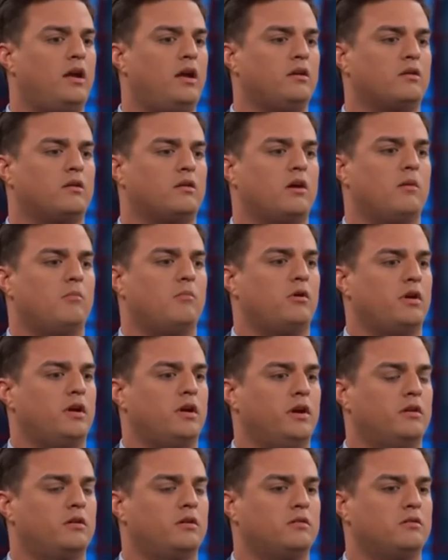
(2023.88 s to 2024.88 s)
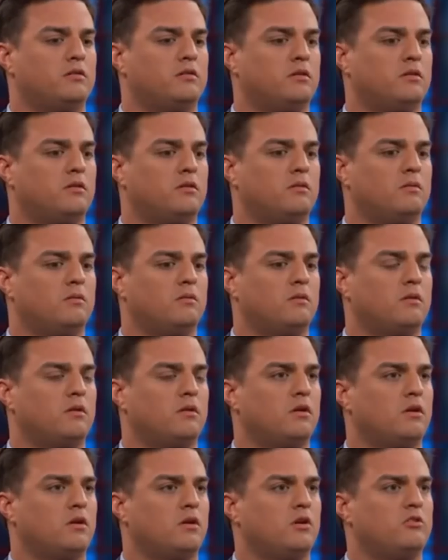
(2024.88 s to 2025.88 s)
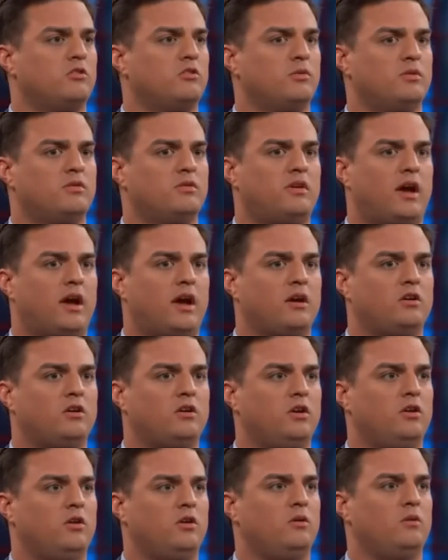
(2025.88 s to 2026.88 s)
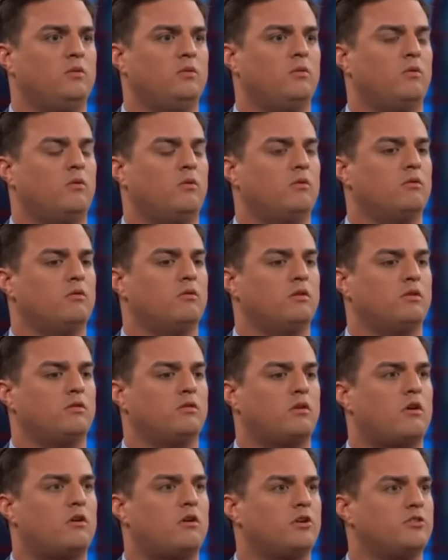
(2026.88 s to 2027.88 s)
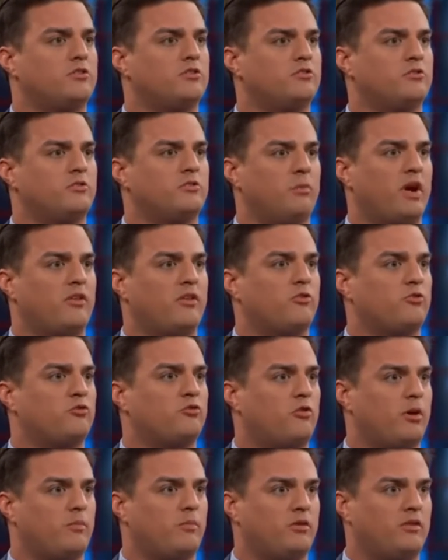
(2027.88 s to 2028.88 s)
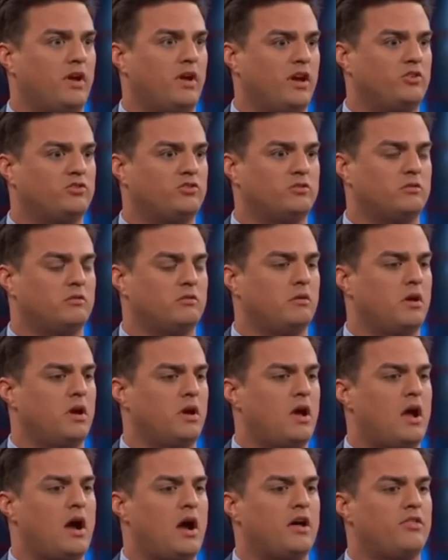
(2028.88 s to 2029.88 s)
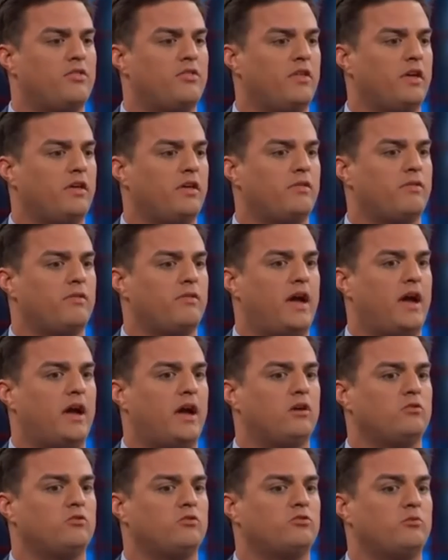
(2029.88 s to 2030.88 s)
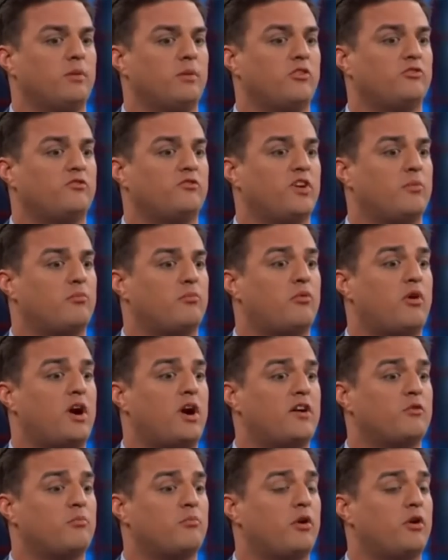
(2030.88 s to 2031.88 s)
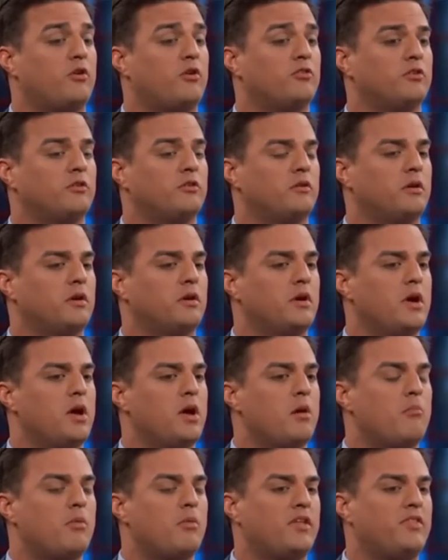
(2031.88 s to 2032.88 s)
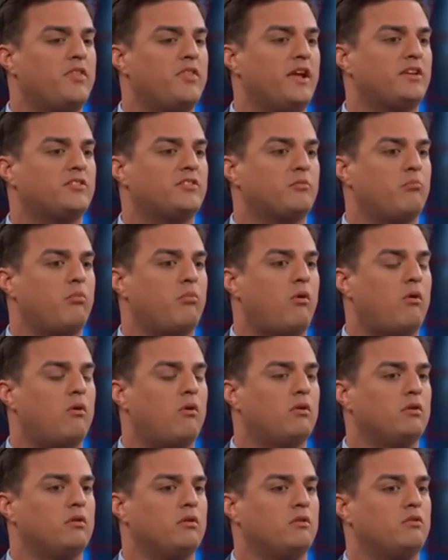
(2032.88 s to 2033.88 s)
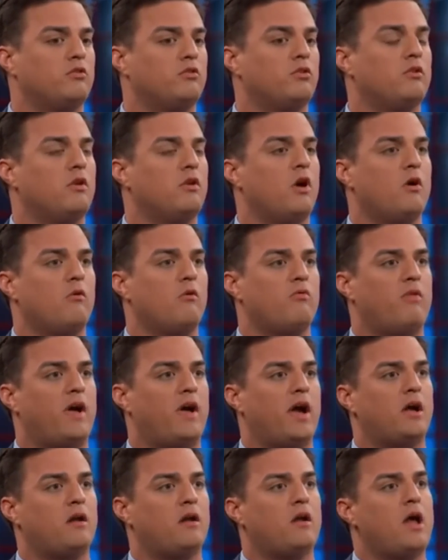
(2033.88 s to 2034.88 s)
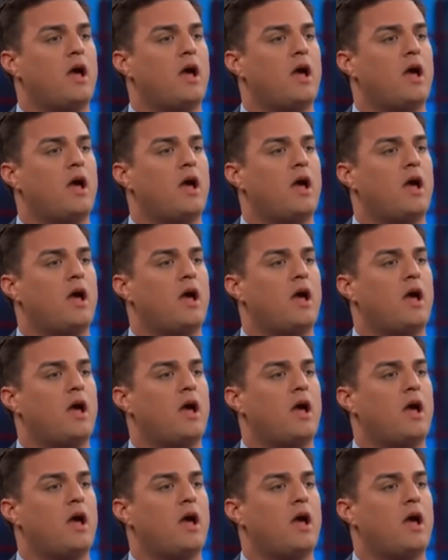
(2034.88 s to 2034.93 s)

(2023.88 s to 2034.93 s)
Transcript: come on here to attack you or to tarnish Samantha's reputation. I think that Samantha's a very private person. But I think it's important to know that